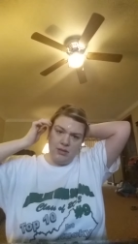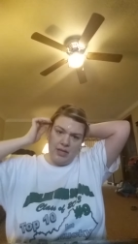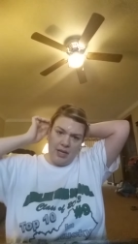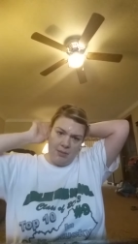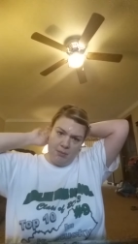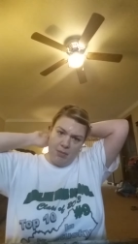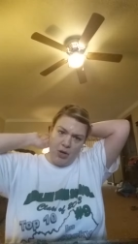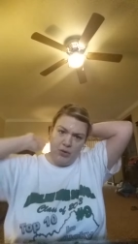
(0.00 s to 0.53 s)

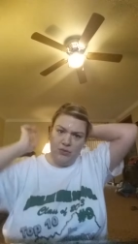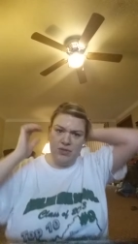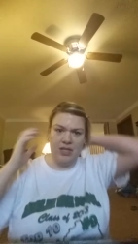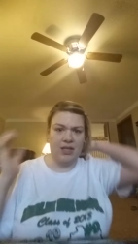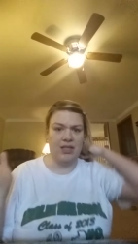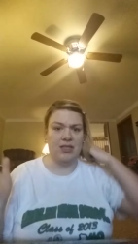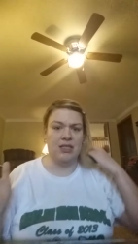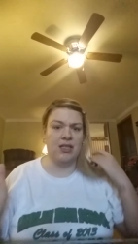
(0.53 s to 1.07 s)
moves the
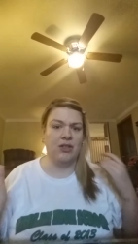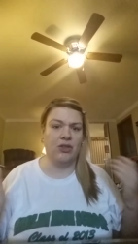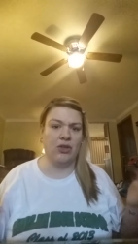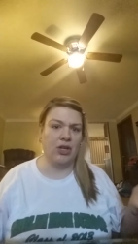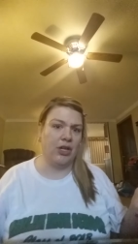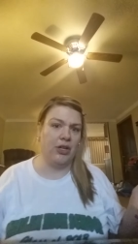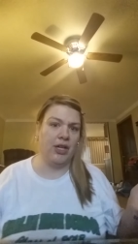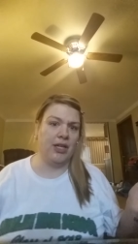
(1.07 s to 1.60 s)

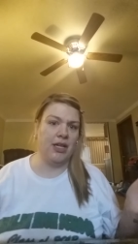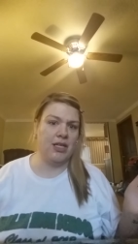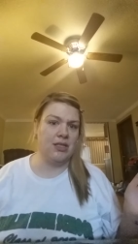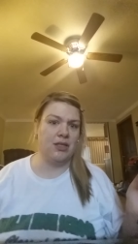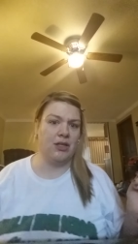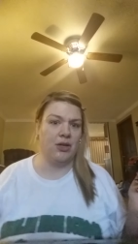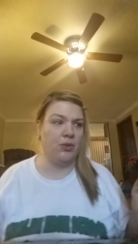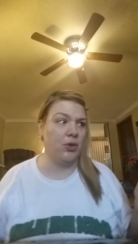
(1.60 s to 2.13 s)
concealer and it
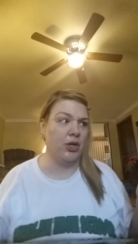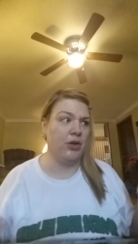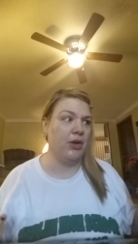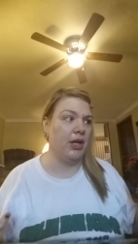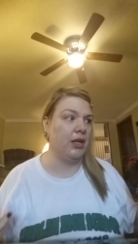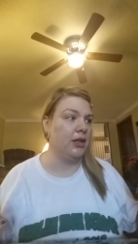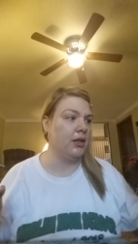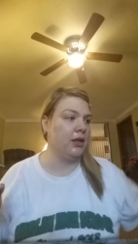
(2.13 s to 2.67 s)
doesn't do what you
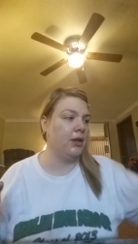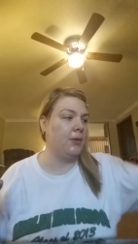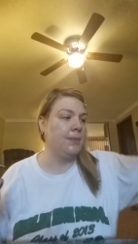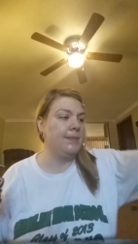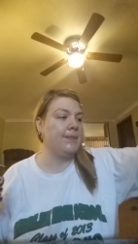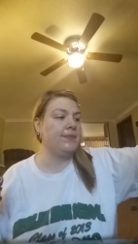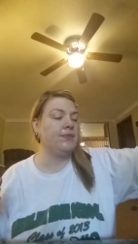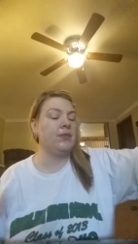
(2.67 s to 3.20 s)
need it to do.
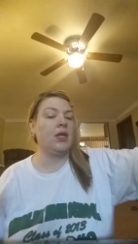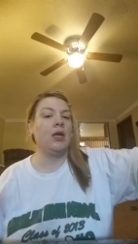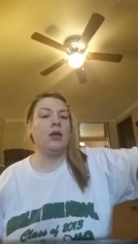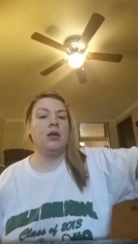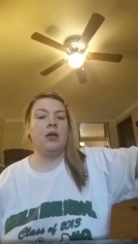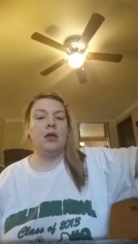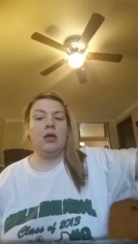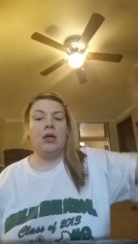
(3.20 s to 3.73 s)

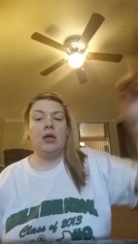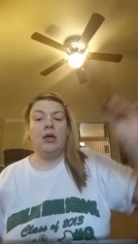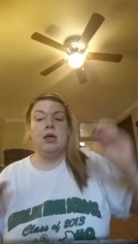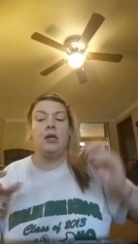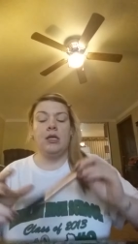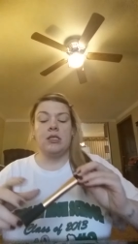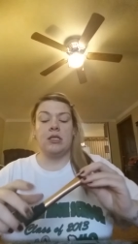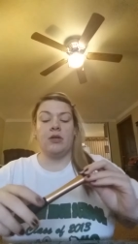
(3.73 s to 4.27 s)

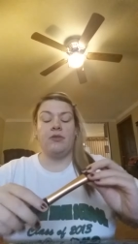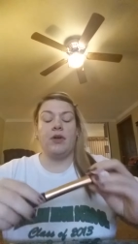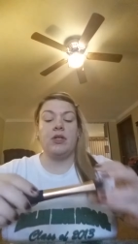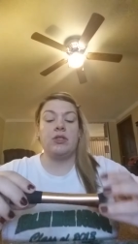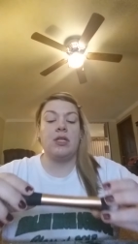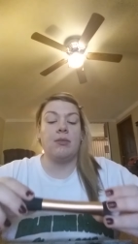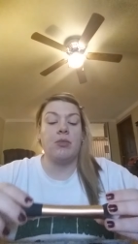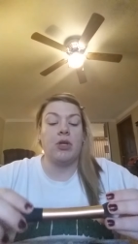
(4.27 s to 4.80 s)
So
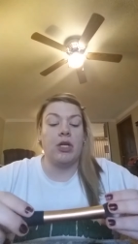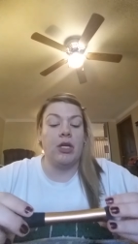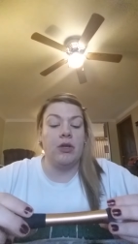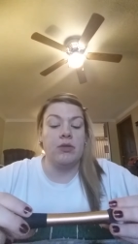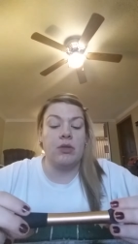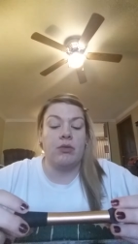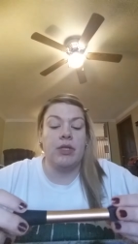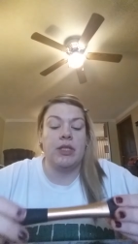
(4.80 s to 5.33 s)
first I'm going to
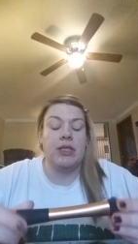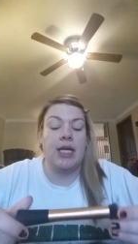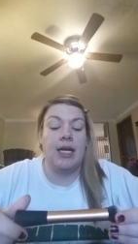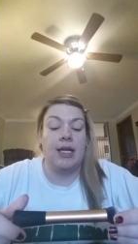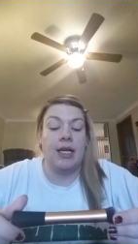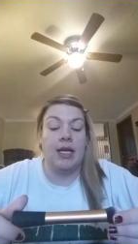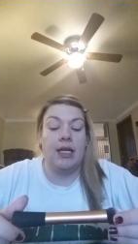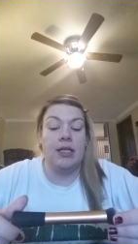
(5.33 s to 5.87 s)
use a Real
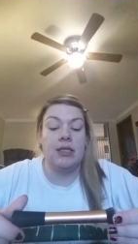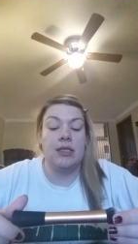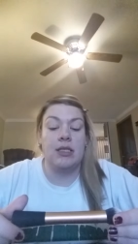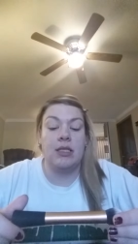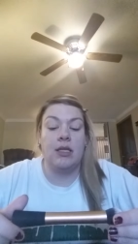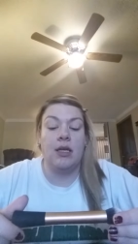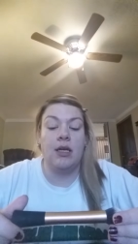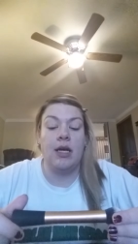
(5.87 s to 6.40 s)

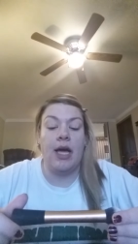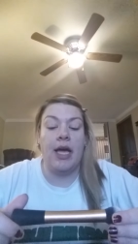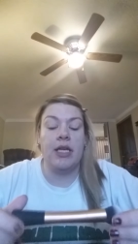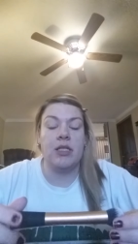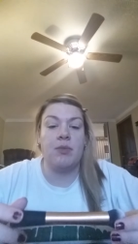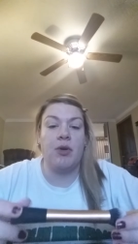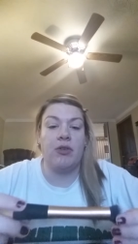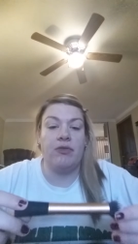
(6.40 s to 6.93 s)
Techniques
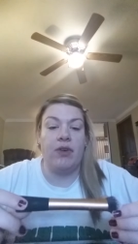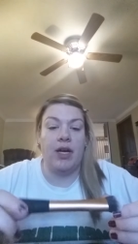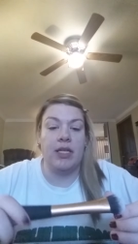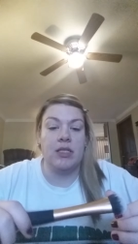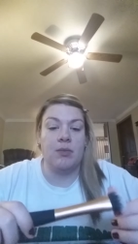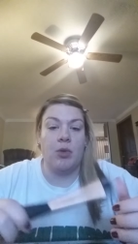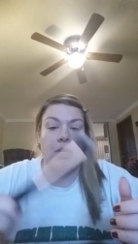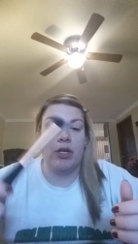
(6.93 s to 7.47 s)
Expert
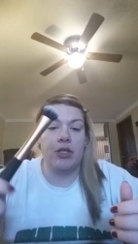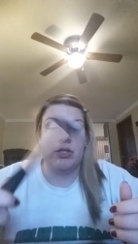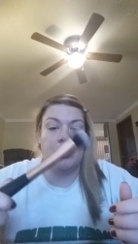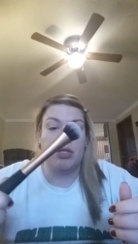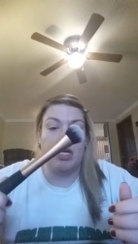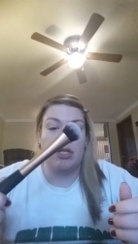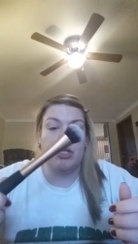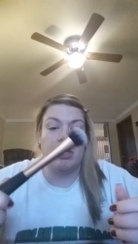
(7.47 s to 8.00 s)
Face
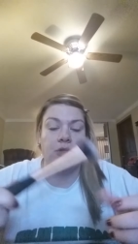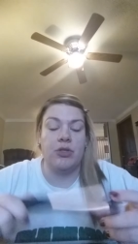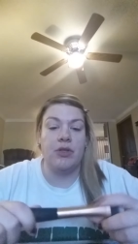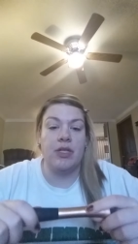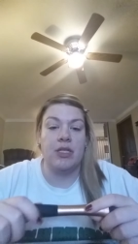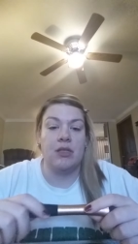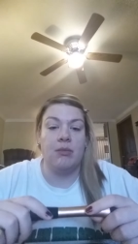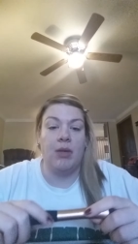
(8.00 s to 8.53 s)
Brush. I showed you
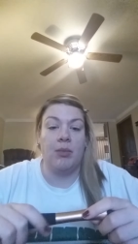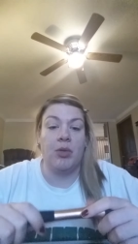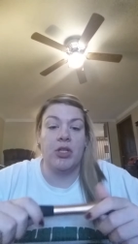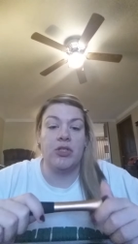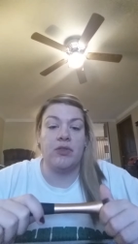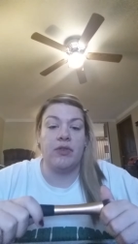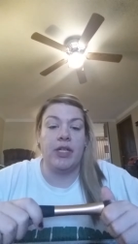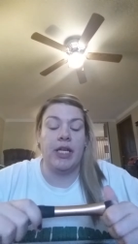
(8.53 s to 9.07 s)
this in my
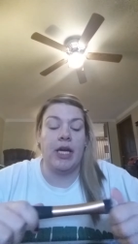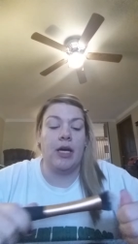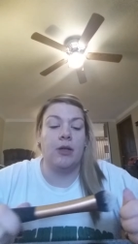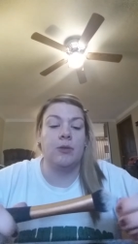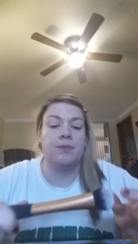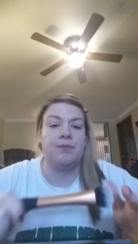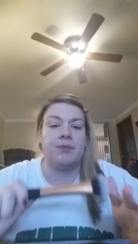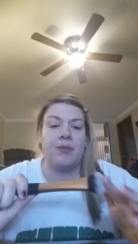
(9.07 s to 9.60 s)
brush
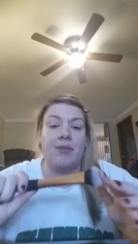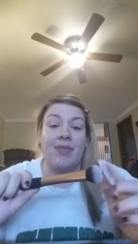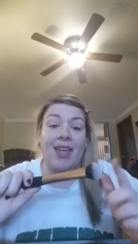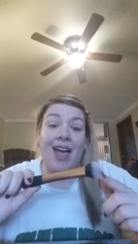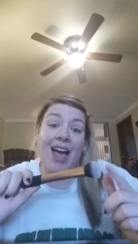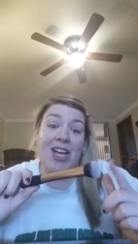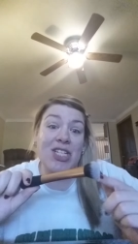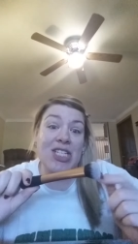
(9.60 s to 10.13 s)
video.
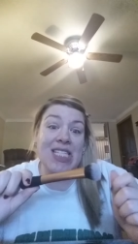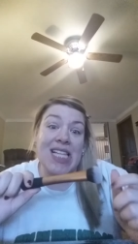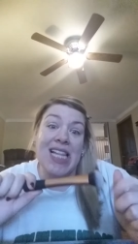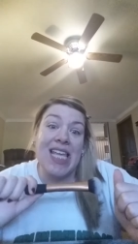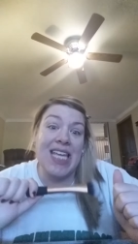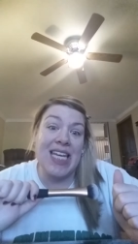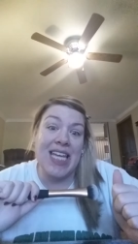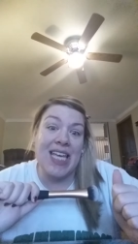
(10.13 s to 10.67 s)
I just
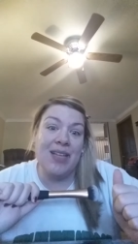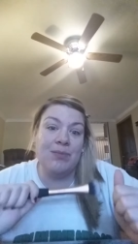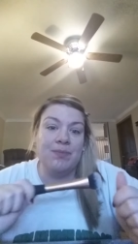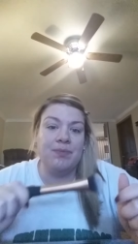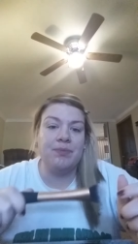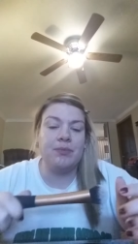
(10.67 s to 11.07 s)
cleaned it.